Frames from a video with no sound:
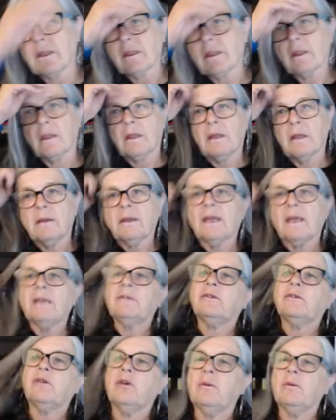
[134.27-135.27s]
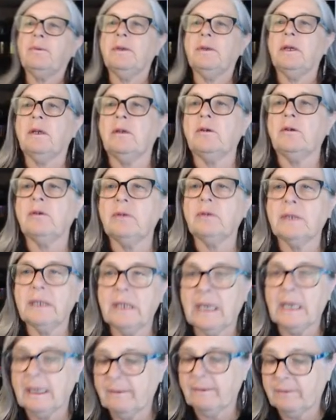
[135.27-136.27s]
Okay, Scorpio, looking
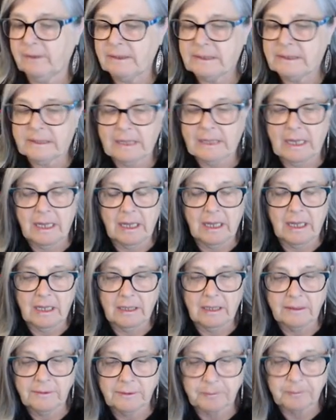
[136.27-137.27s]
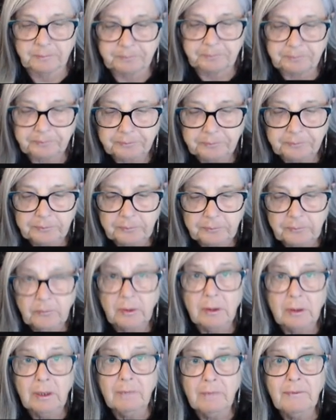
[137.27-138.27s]
at these cards, you
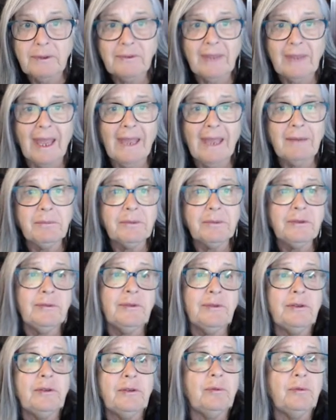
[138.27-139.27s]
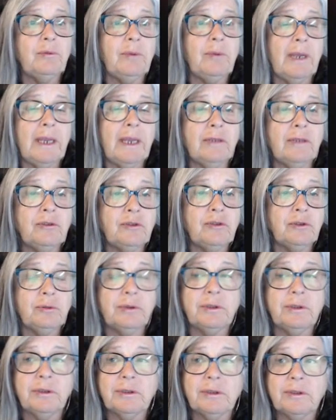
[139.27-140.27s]
have this atmosphere around you
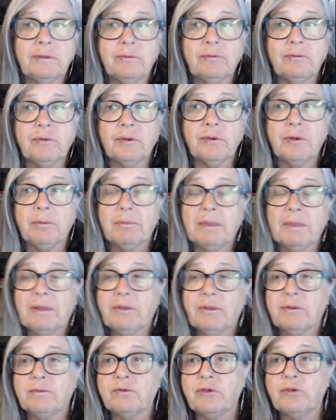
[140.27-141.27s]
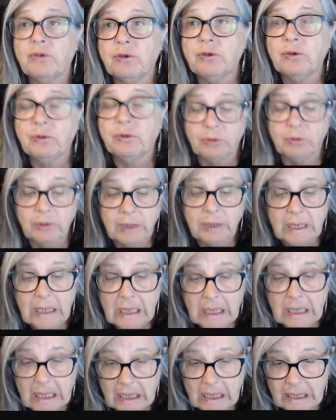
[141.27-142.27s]
for the month of June,
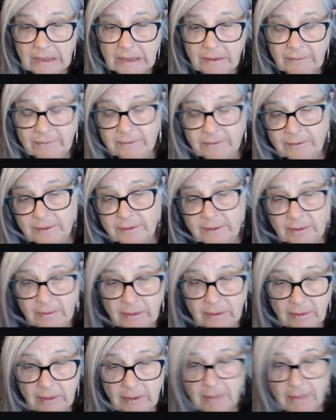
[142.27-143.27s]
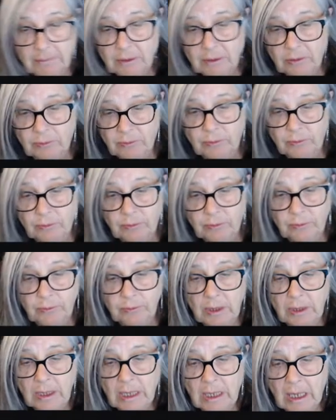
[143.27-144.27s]
and this is coming through
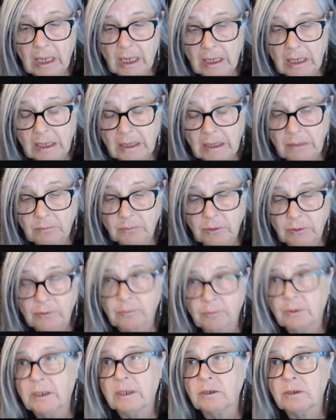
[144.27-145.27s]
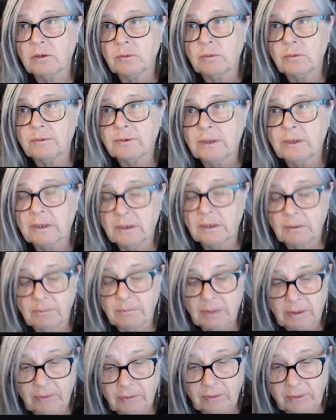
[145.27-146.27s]
because we're heading towards the end of the month,
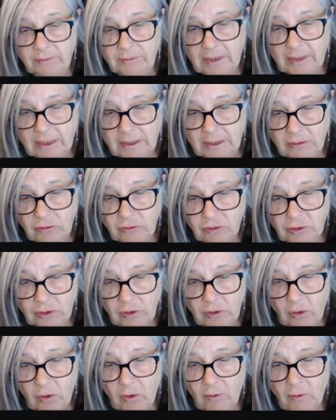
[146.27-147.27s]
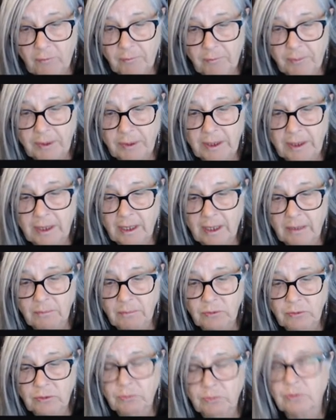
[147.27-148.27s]
this energy of being able
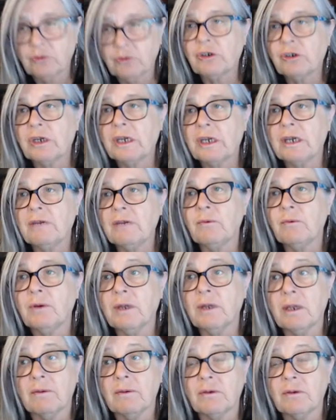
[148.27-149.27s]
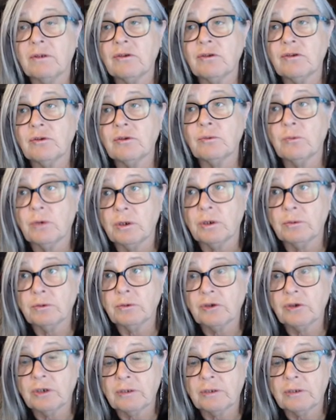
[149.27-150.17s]
to achieve whatever it is you want to achieve.